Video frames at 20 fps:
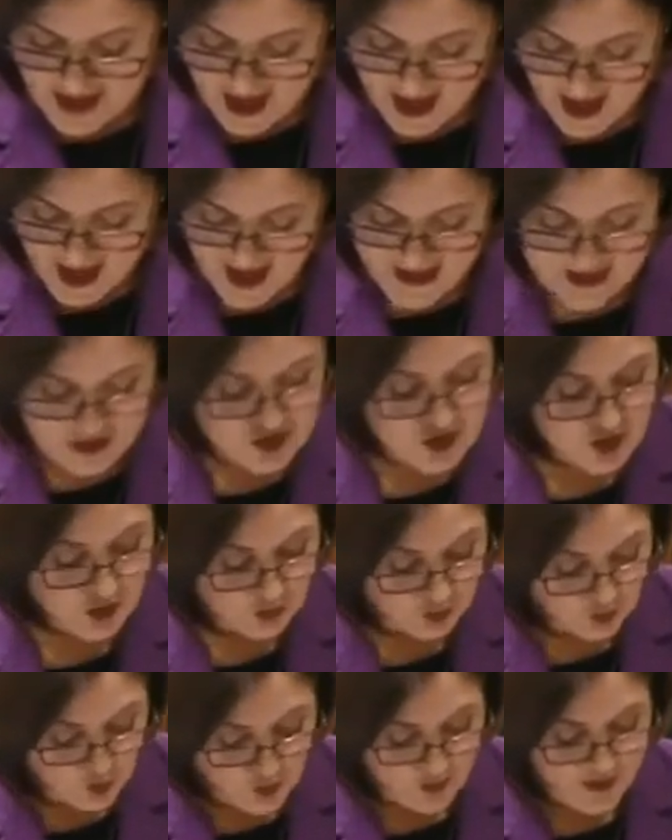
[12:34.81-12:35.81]
and
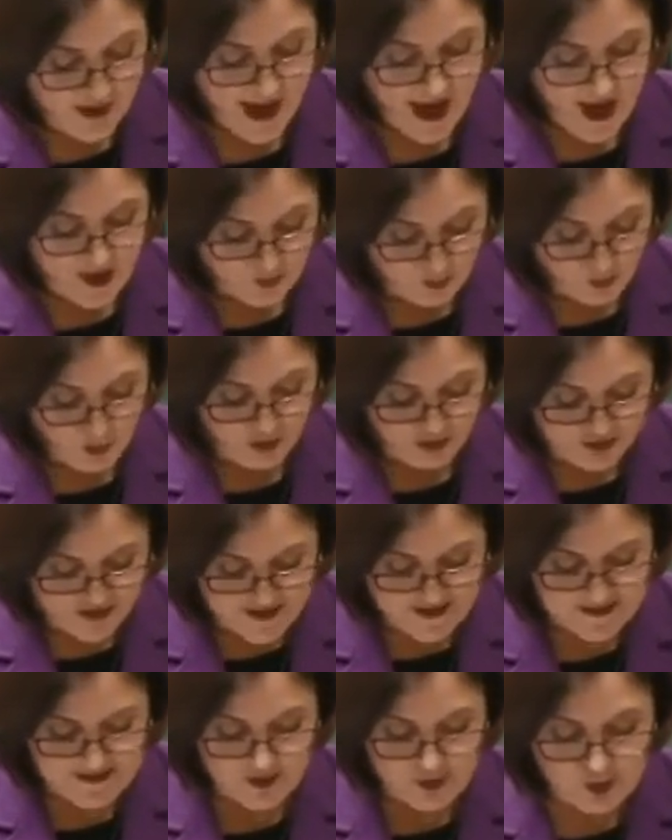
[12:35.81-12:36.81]
look at what
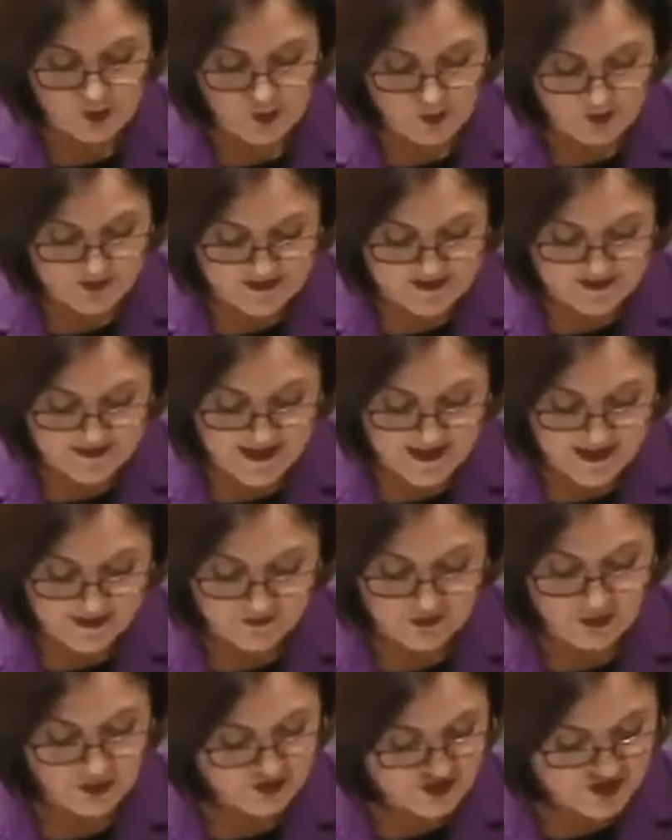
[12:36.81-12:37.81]
their school will receive,
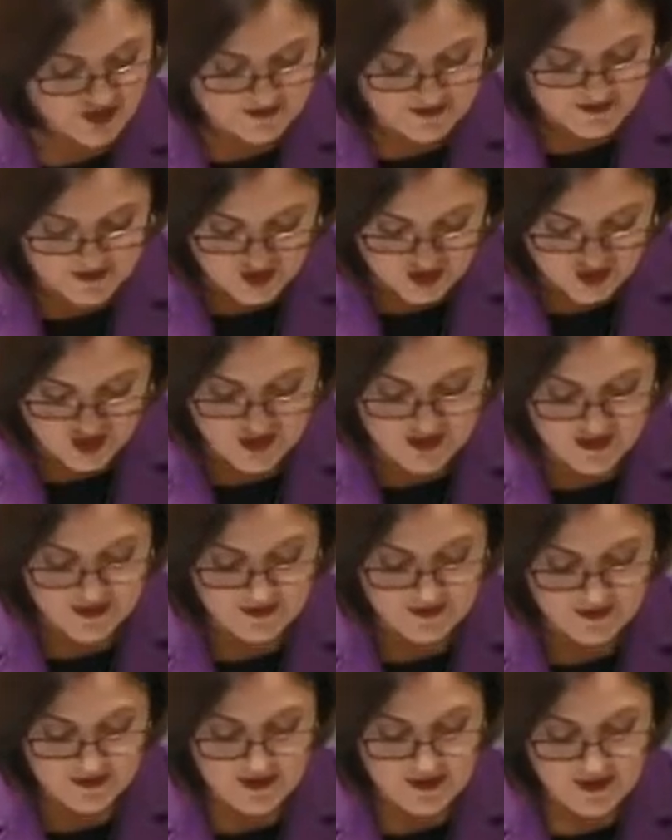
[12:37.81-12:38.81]
not just this year,